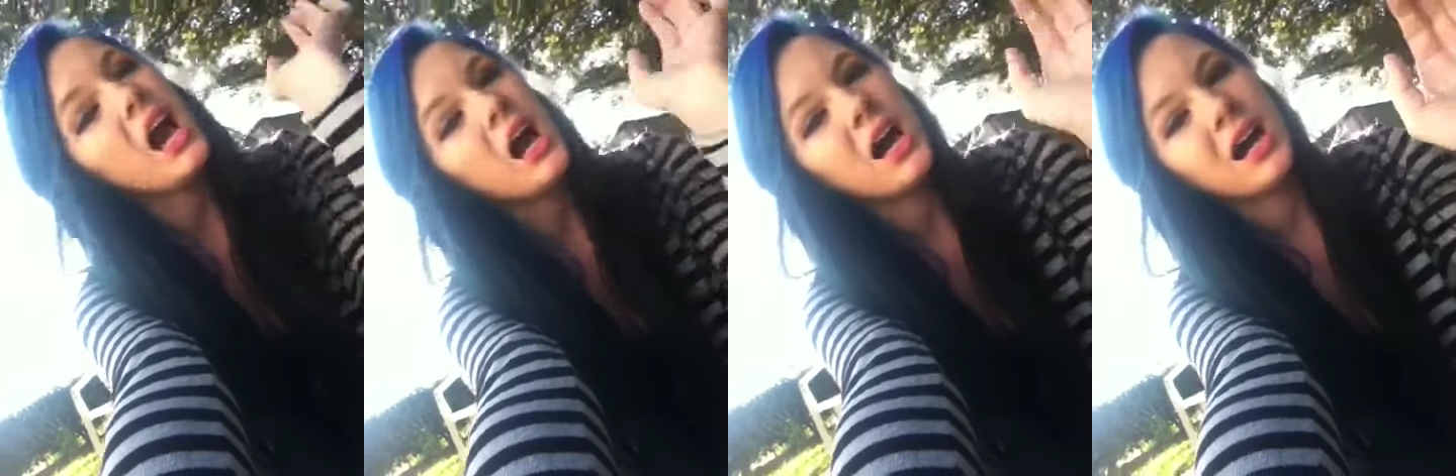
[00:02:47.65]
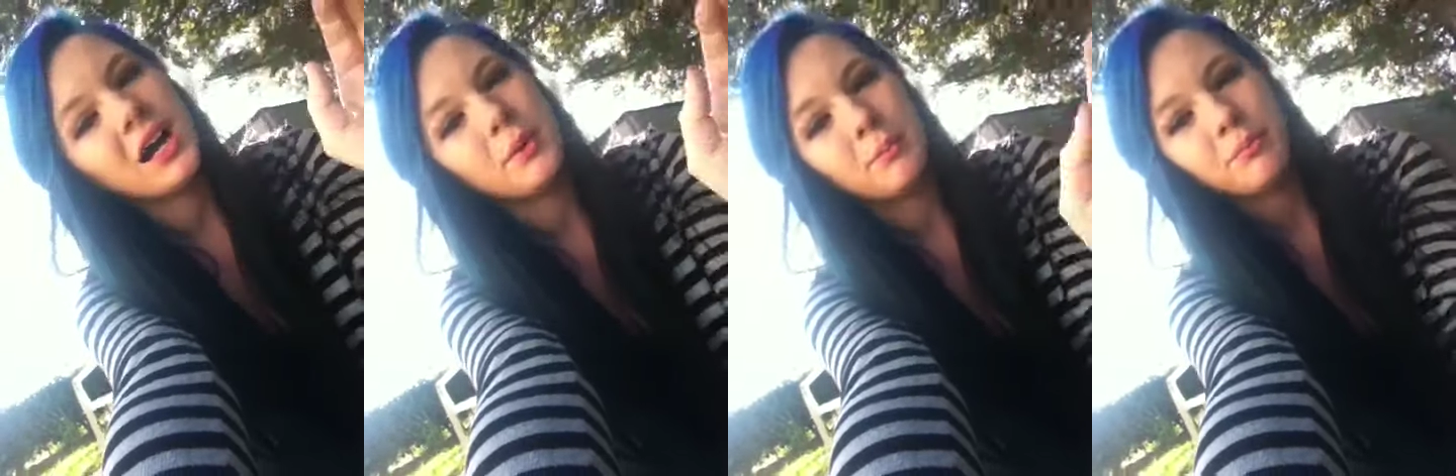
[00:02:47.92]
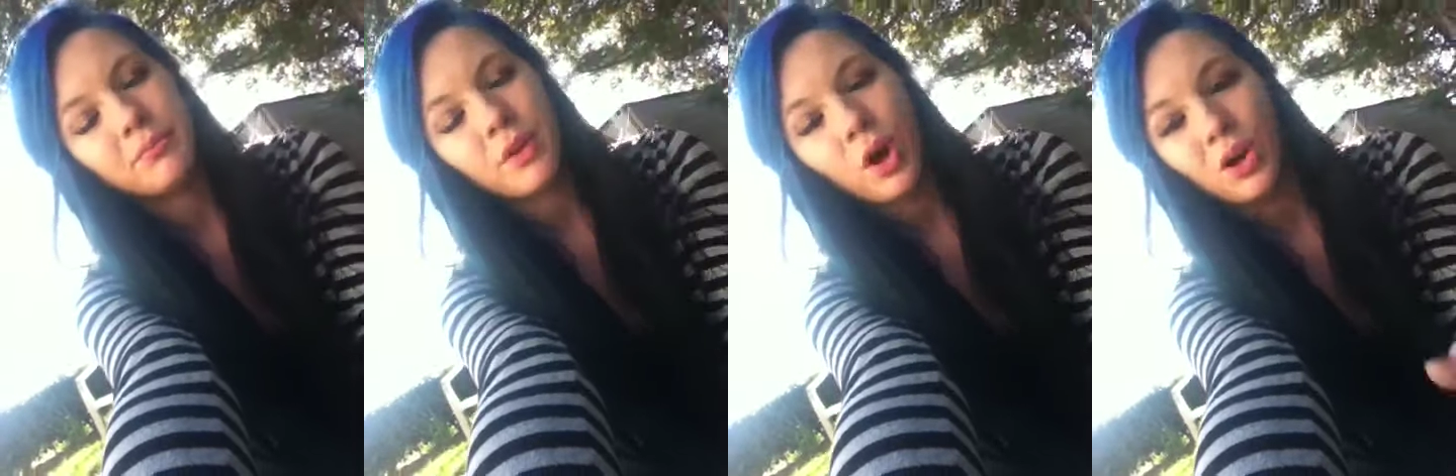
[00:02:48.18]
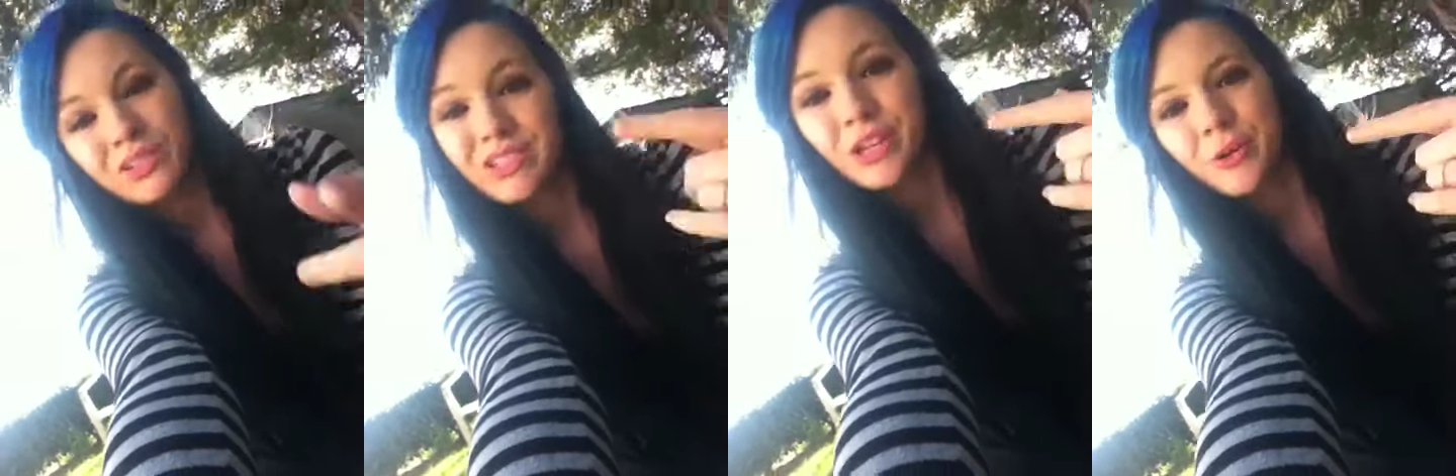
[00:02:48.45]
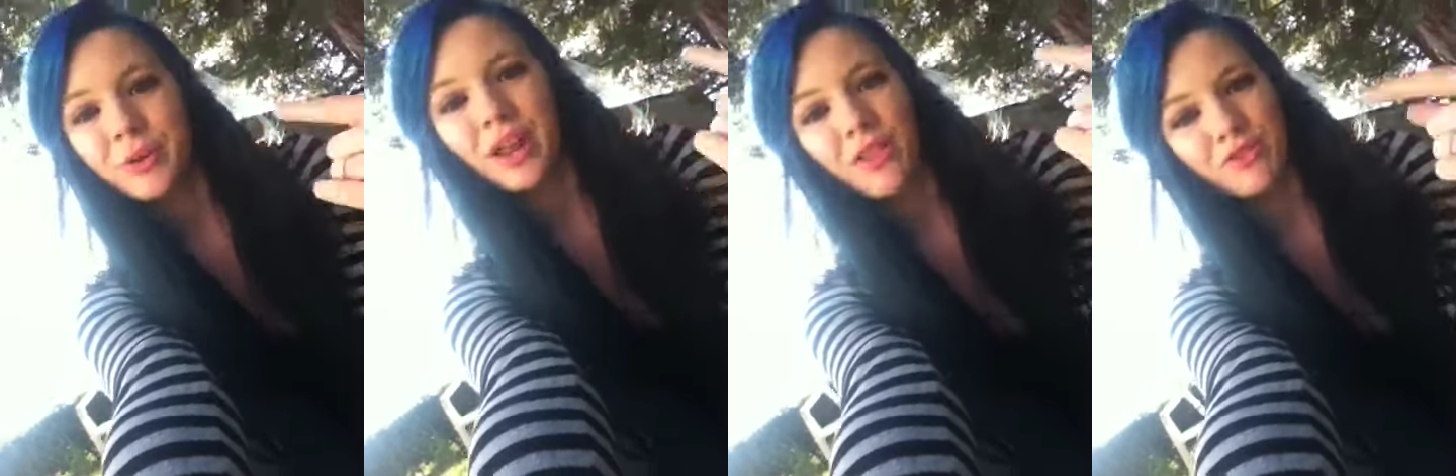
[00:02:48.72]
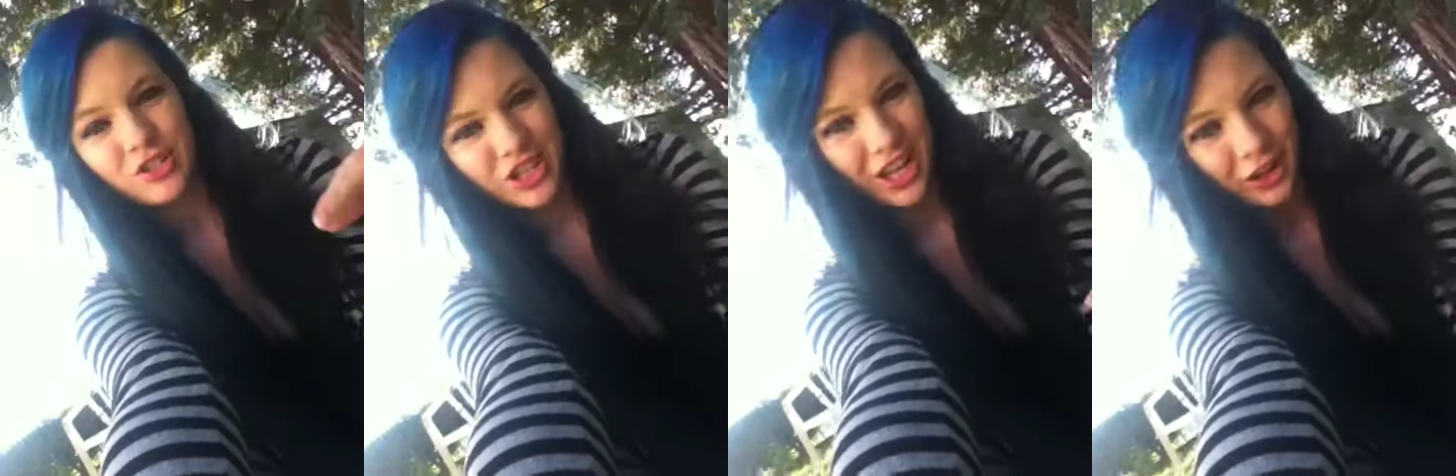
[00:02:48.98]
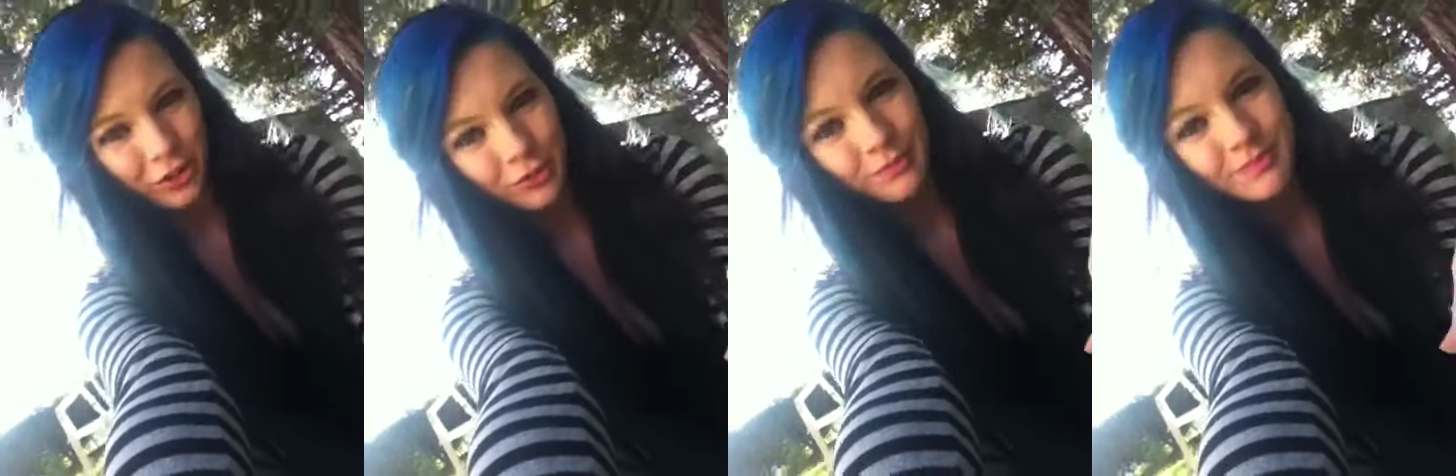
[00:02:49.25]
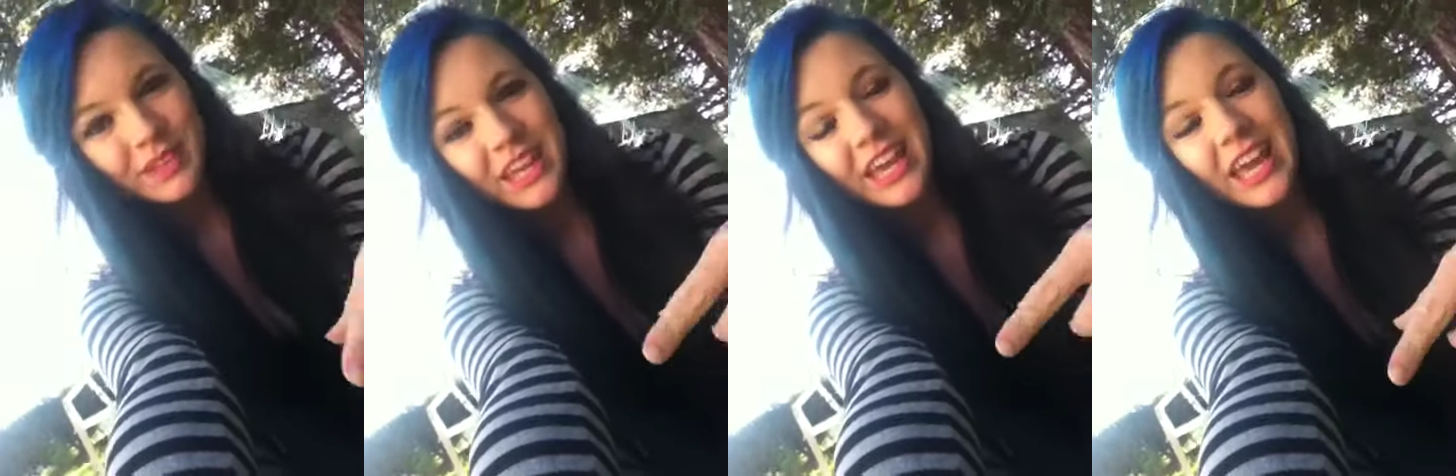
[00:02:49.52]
um, also another channel